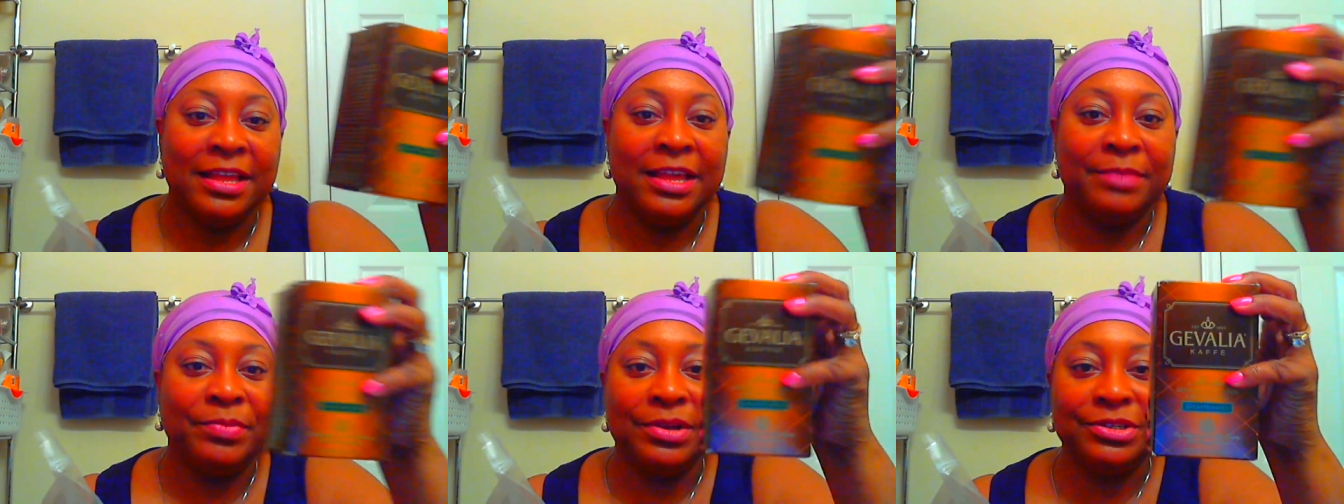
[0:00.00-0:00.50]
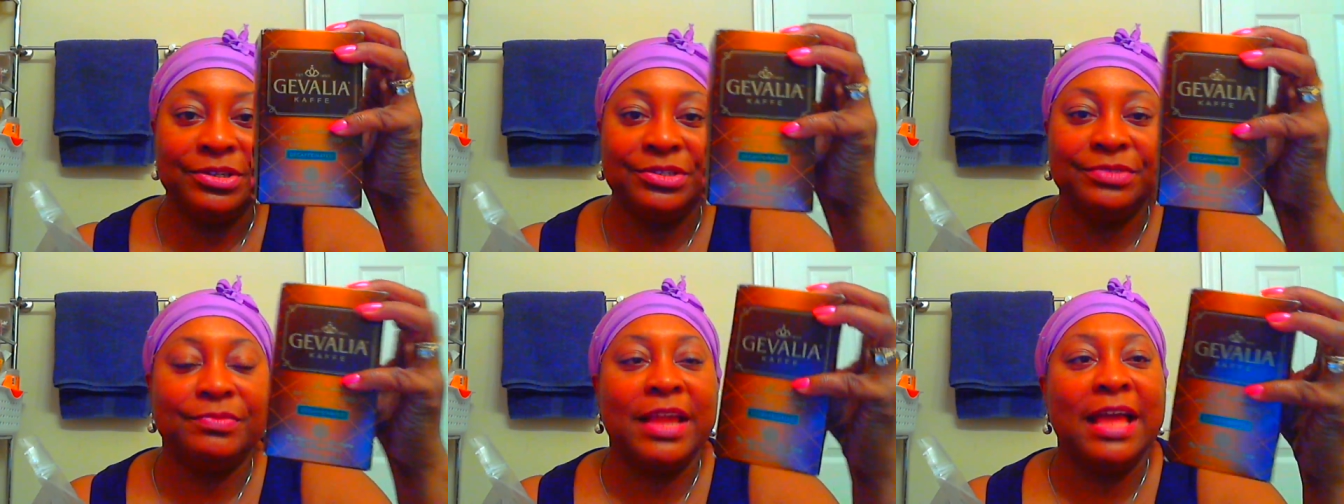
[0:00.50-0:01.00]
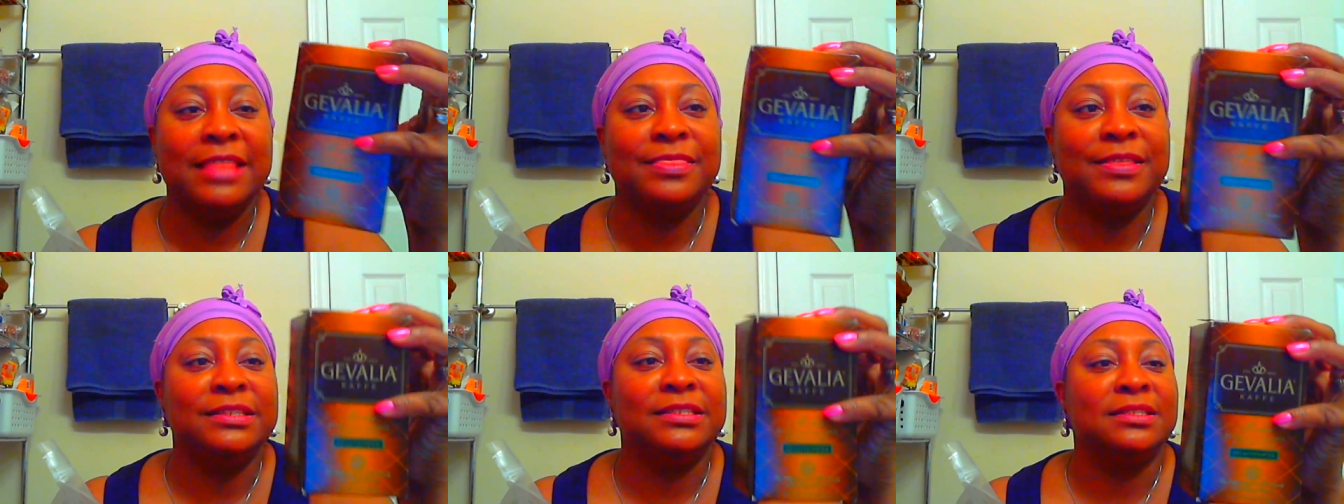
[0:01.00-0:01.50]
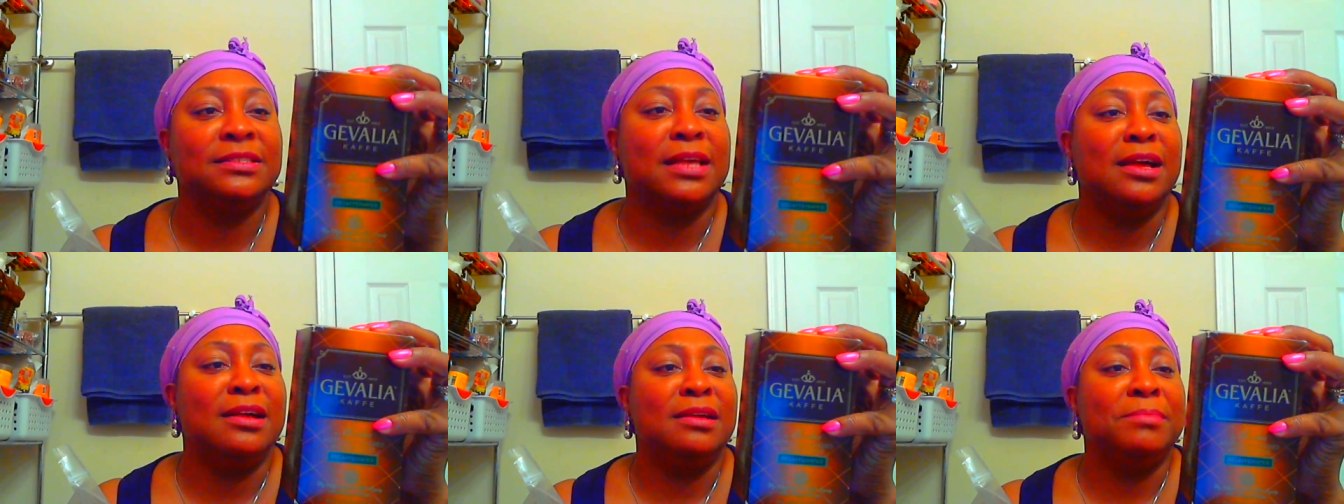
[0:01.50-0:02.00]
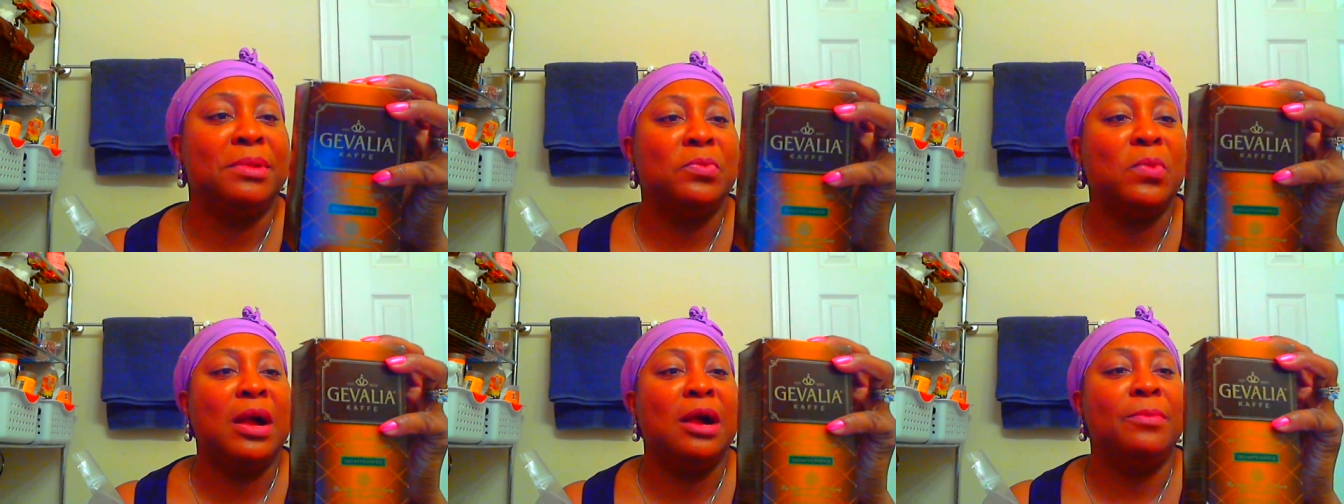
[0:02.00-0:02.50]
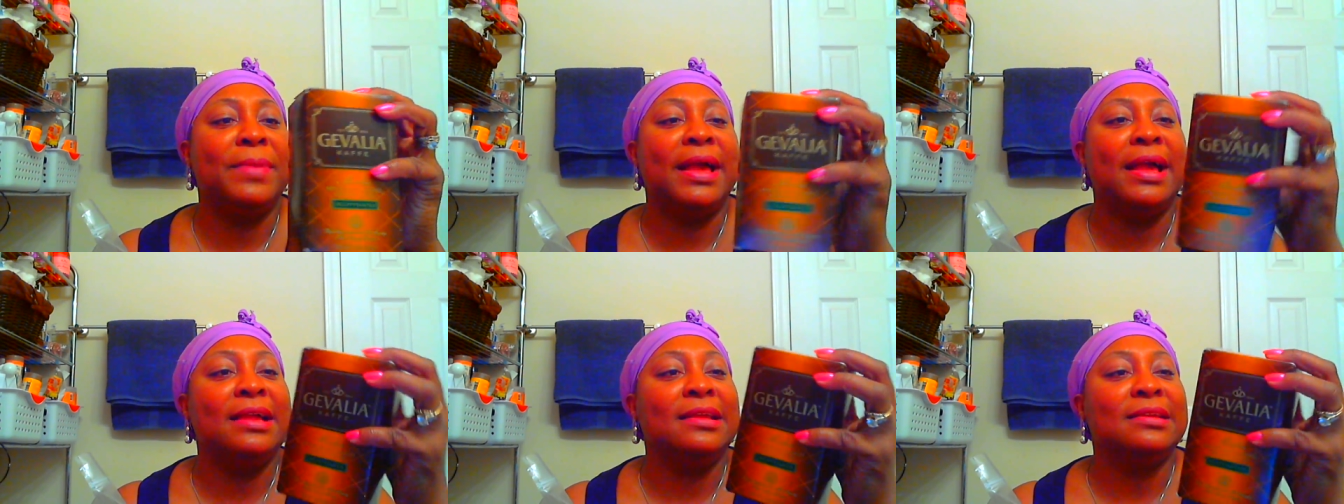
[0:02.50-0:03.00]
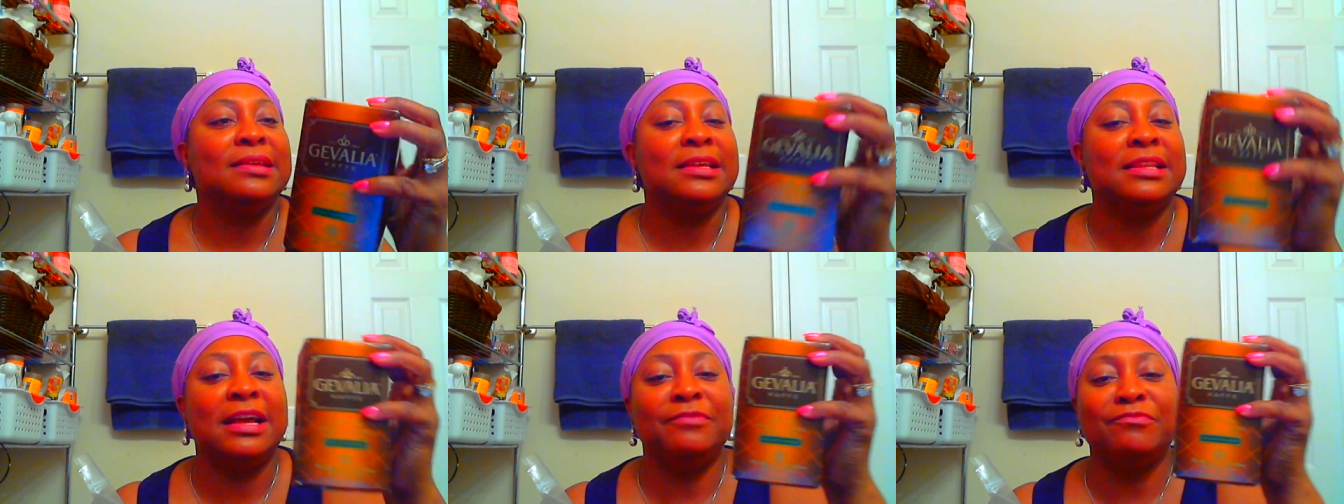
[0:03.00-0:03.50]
had got this a while back, and